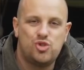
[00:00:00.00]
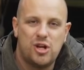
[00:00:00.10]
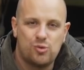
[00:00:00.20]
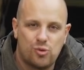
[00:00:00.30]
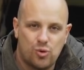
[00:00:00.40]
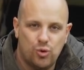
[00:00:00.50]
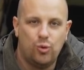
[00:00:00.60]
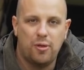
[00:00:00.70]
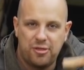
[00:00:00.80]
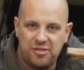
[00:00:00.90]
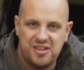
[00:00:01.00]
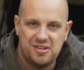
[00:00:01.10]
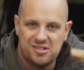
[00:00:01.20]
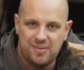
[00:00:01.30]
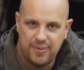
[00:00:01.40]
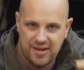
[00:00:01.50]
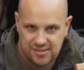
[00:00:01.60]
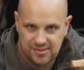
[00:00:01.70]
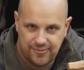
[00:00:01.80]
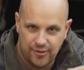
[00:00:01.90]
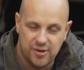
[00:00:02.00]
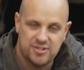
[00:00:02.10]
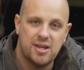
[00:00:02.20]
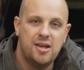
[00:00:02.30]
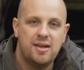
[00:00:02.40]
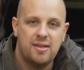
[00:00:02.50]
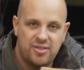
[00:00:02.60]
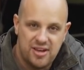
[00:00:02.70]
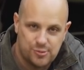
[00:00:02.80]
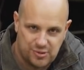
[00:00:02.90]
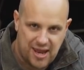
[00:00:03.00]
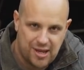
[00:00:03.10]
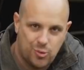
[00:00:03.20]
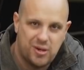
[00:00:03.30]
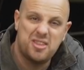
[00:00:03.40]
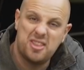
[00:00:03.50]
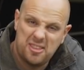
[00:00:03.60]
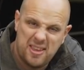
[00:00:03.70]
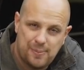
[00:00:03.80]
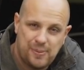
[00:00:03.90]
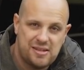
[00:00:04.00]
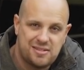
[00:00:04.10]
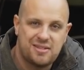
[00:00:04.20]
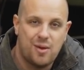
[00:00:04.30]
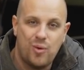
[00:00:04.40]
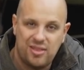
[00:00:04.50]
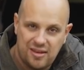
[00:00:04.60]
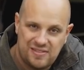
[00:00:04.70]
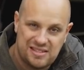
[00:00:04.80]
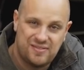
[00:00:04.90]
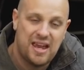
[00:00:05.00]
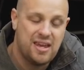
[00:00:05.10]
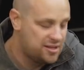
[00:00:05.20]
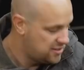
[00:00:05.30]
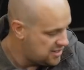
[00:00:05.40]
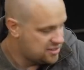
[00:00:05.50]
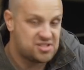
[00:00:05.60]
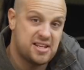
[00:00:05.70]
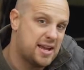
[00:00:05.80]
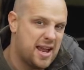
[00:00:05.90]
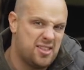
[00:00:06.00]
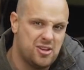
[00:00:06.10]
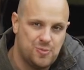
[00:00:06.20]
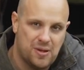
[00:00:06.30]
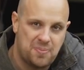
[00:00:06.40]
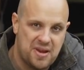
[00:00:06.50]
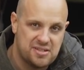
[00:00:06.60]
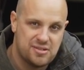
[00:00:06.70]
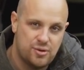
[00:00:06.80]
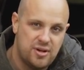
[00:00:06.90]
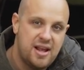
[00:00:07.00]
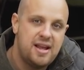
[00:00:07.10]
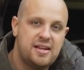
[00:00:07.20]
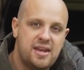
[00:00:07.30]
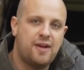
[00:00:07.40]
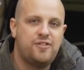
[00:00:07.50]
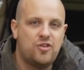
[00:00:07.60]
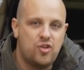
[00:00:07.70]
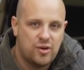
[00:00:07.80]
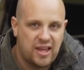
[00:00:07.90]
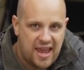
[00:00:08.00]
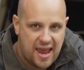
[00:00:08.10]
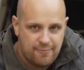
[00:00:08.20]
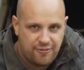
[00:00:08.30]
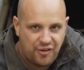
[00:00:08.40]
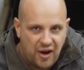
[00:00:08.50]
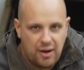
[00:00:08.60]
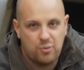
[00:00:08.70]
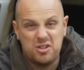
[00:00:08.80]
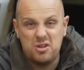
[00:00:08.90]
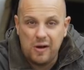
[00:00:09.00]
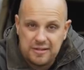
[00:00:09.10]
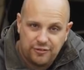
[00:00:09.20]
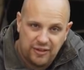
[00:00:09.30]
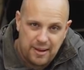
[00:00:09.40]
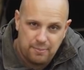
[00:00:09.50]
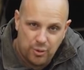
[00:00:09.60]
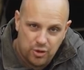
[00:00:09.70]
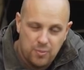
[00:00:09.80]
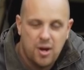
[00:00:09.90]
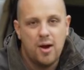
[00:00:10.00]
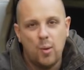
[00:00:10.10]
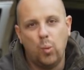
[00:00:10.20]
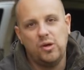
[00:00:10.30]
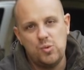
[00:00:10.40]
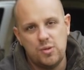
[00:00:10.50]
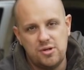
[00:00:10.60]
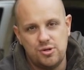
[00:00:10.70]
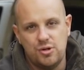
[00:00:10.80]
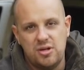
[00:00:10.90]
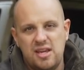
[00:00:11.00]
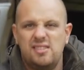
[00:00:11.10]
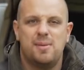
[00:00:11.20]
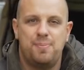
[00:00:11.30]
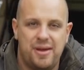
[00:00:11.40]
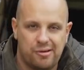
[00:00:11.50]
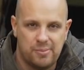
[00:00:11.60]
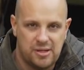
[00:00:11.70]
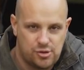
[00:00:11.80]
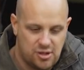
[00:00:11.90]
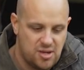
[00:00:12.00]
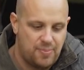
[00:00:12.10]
General rule, thinnest pieces first. These will take quicker than the thicker pieces, and when these are taken, just start adding those bigger pieces on. Now, if you've got a campfire with a nice flat bottom, What you want to do is the pyramid trick.